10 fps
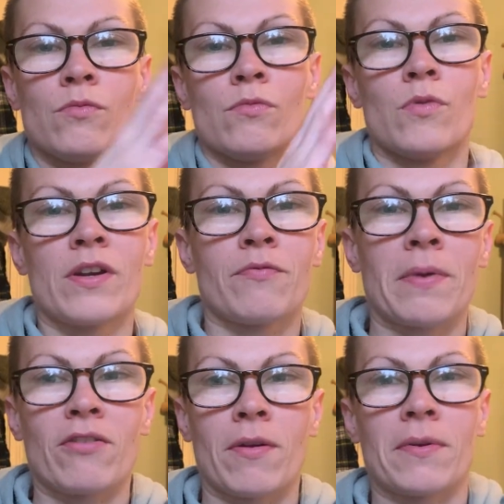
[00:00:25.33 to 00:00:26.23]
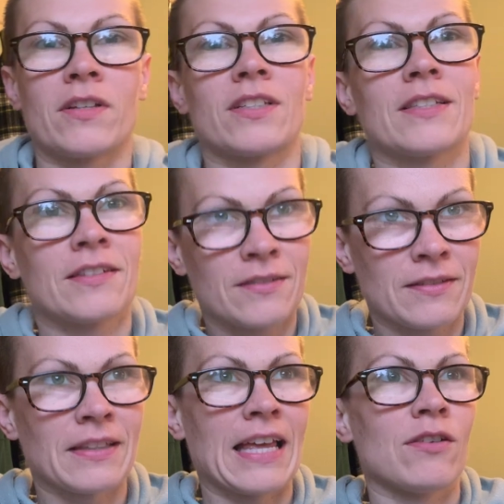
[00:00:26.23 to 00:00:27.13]
one of my grandparents.
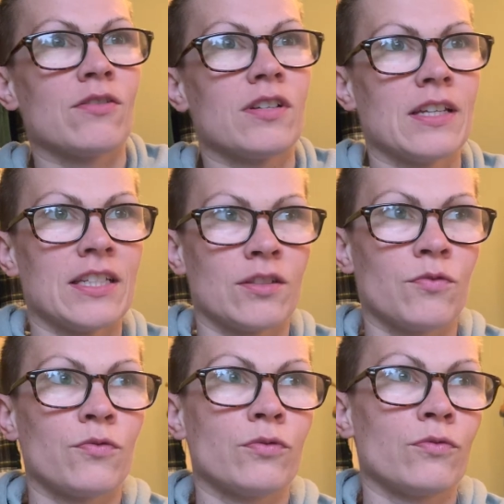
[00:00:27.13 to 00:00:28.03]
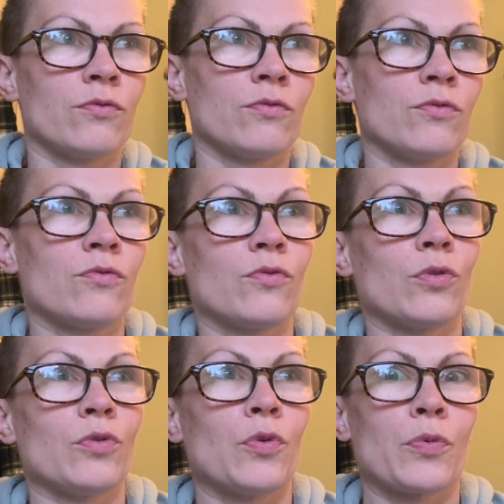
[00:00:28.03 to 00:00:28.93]
That is
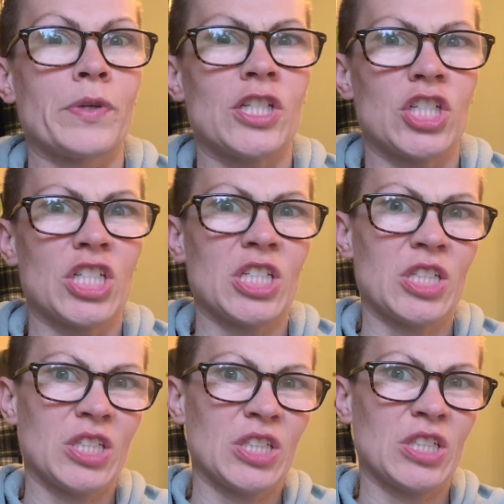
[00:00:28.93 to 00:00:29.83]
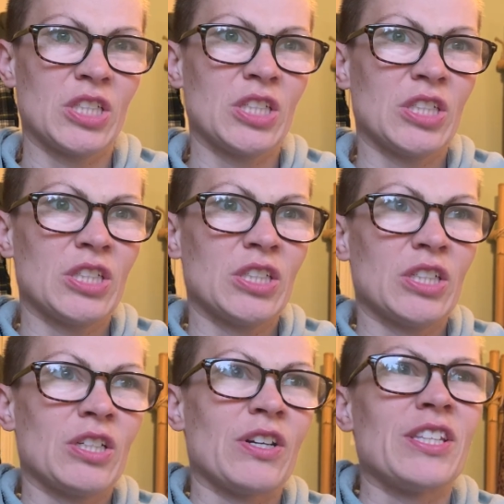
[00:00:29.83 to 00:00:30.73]
full Norwegian.
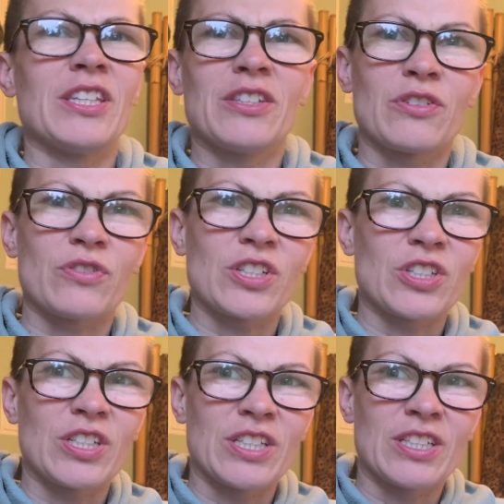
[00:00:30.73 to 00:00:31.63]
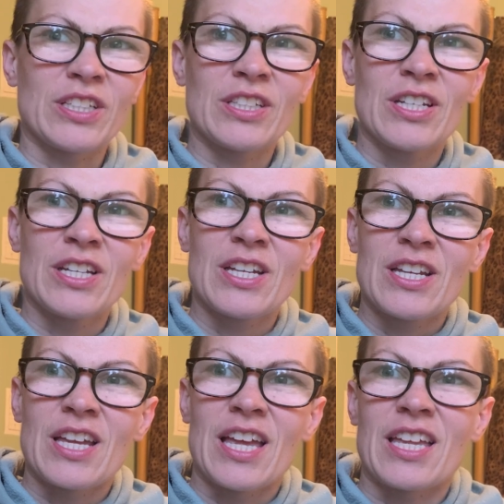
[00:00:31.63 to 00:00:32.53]
And then there's Russian
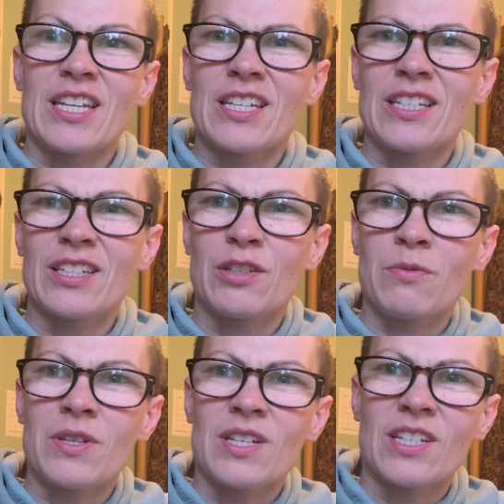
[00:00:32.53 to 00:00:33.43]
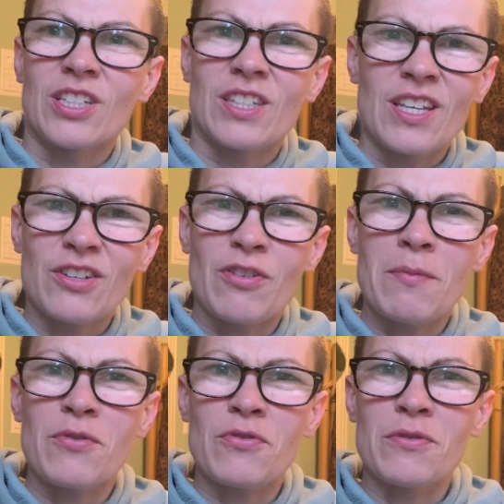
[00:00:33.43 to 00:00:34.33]
and Swede. Is that
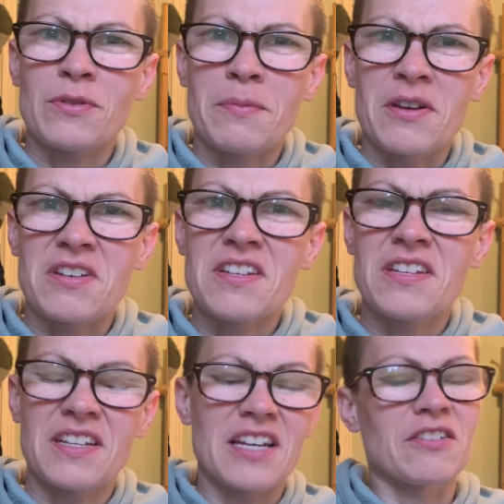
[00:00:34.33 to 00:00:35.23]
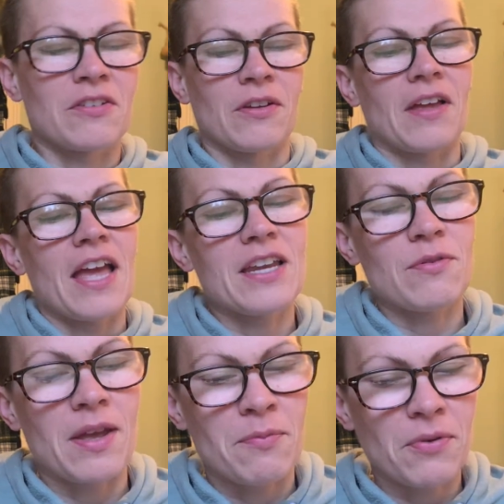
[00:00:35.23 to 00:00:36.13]
Grandma Rosemary? I don't know.
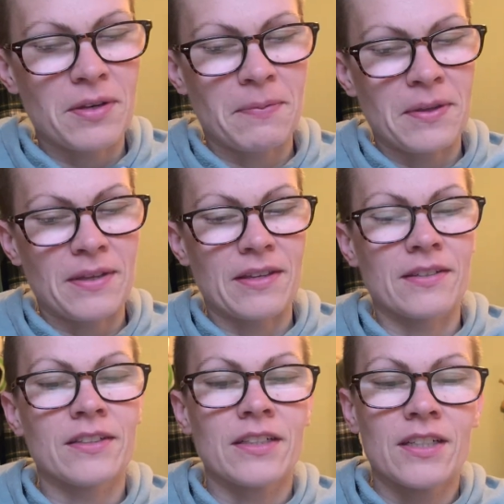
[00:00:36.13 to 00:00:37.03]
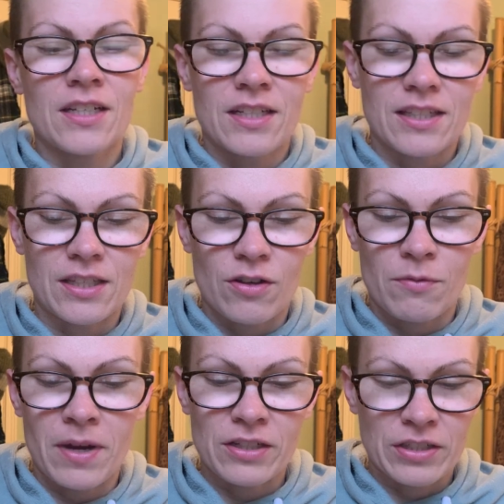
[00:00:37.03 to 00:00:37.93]
Anyway, point being, so
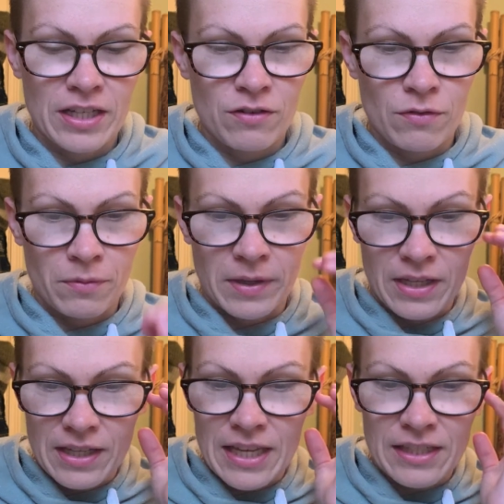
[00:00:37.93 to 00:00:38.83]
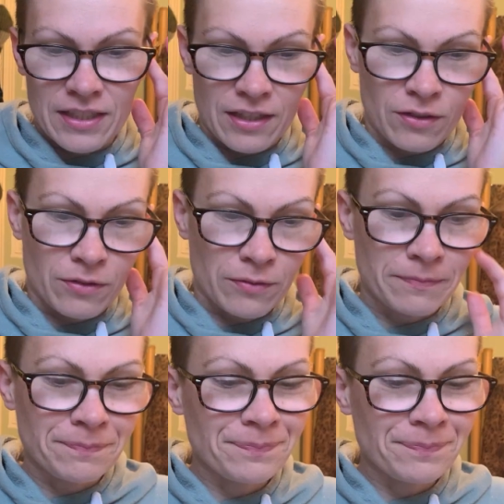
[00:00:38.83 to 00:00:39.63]
modern day Norway. And so